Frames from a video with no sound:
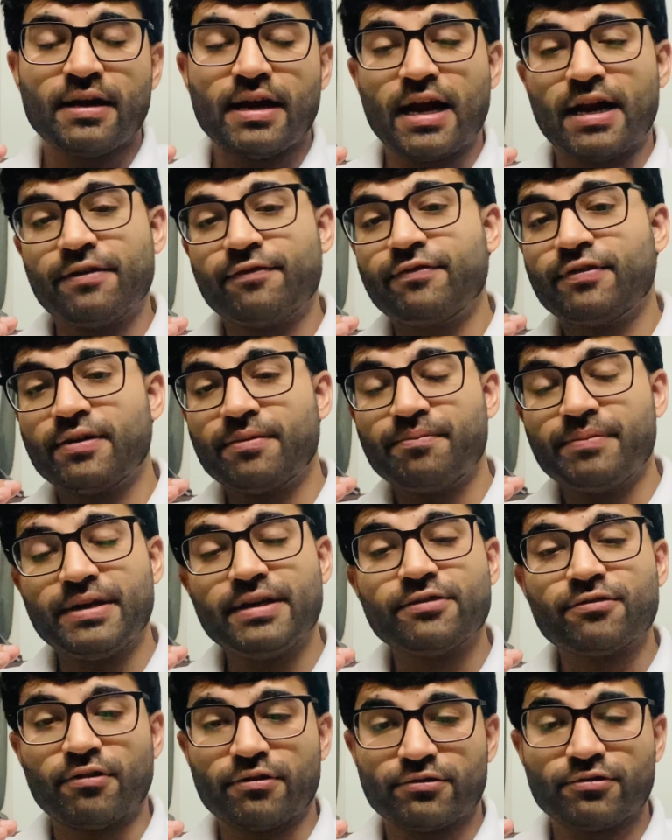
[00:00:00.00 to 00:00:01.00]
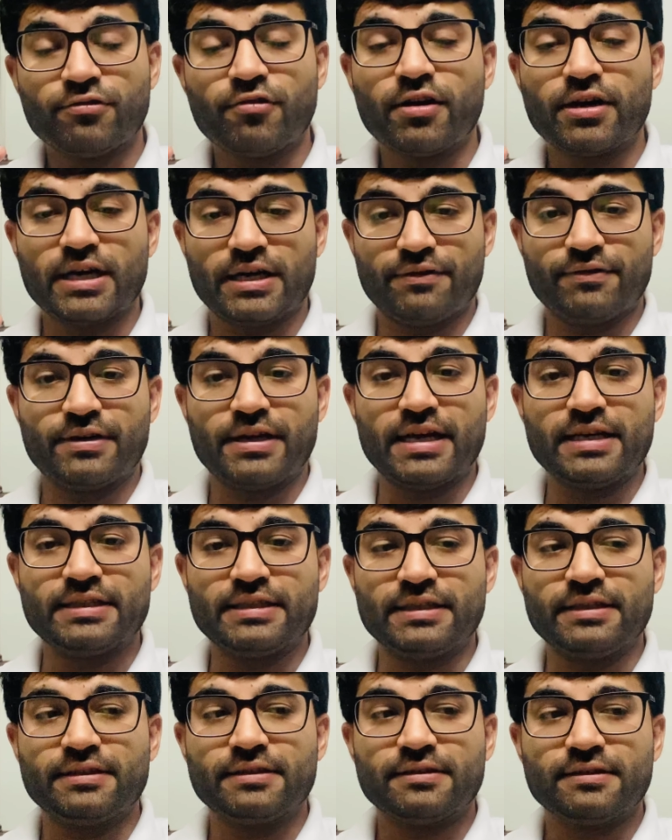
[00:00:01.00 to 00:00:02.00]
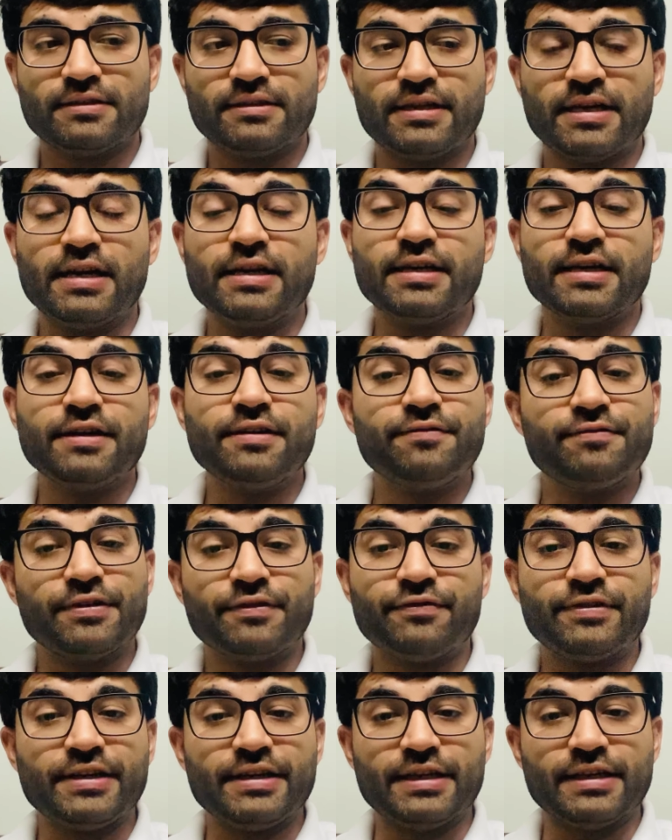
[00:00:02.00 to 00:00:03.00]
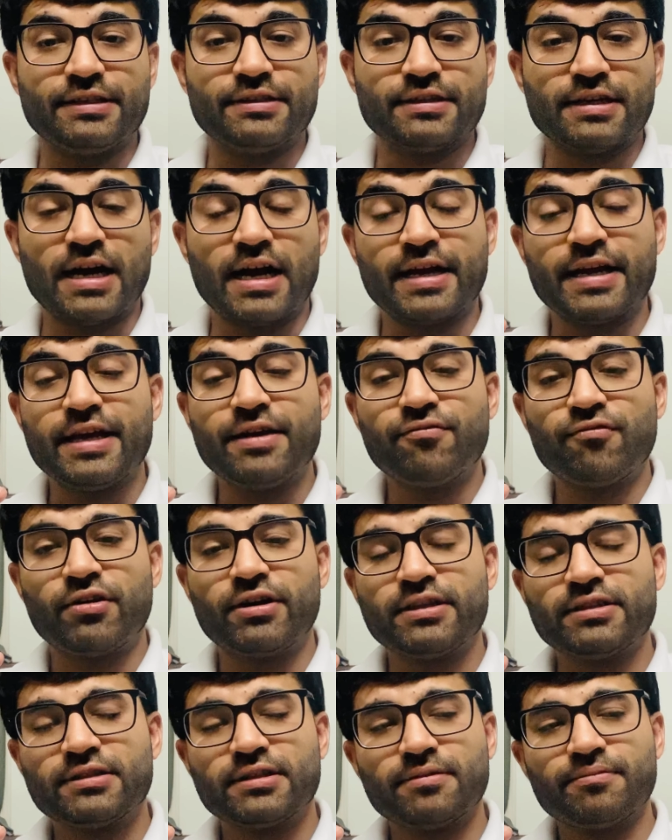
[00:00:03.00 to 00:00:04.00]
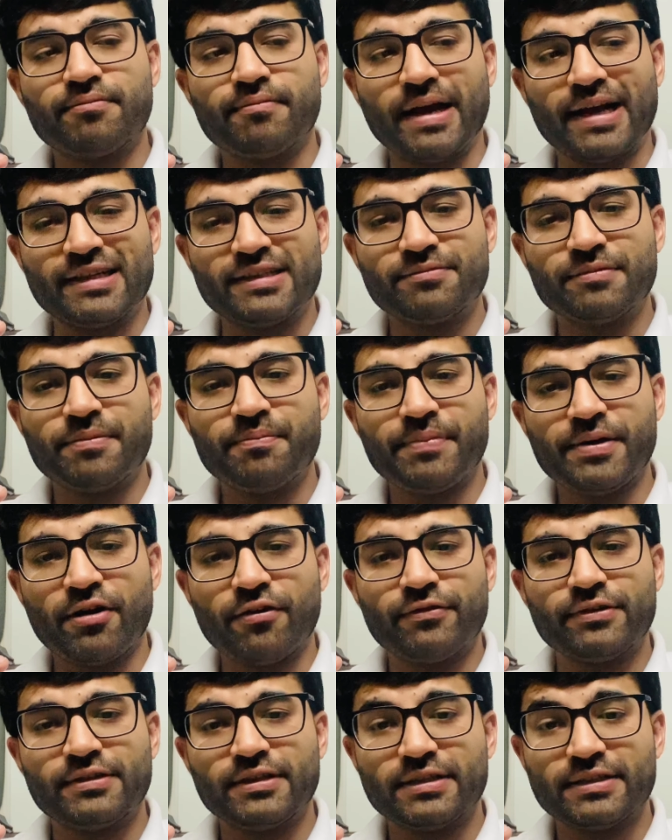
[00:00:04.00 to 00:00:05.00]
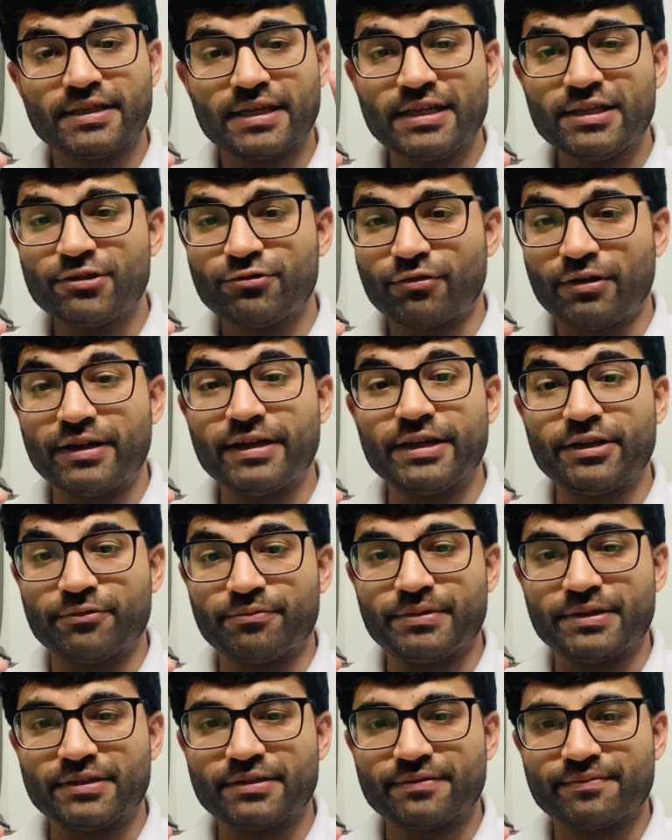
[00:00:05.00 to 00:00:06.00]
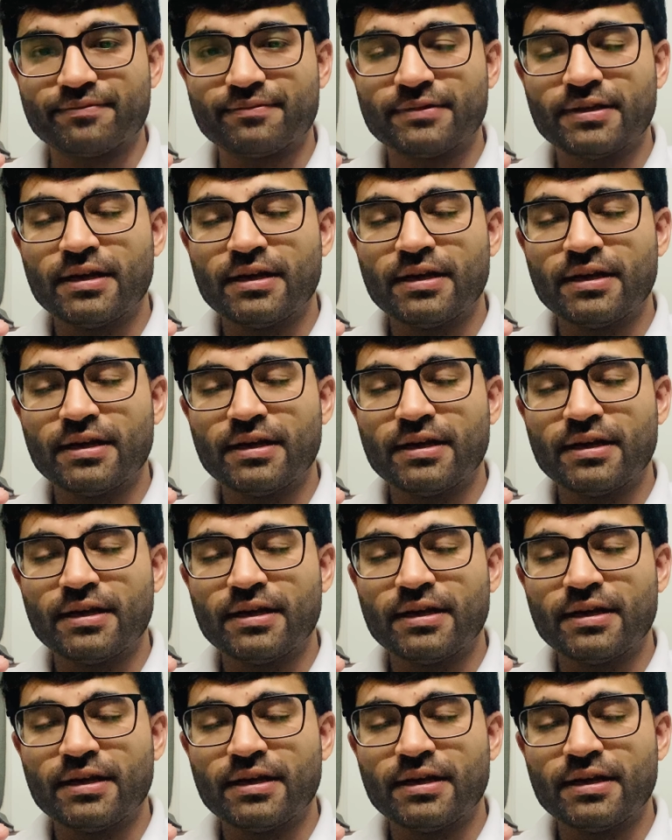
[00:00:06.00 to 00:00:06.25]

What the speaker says: and firm B is also not advertising, they'll gain 15 each. Again, what is the maximum payoff in this case? 20 rupees.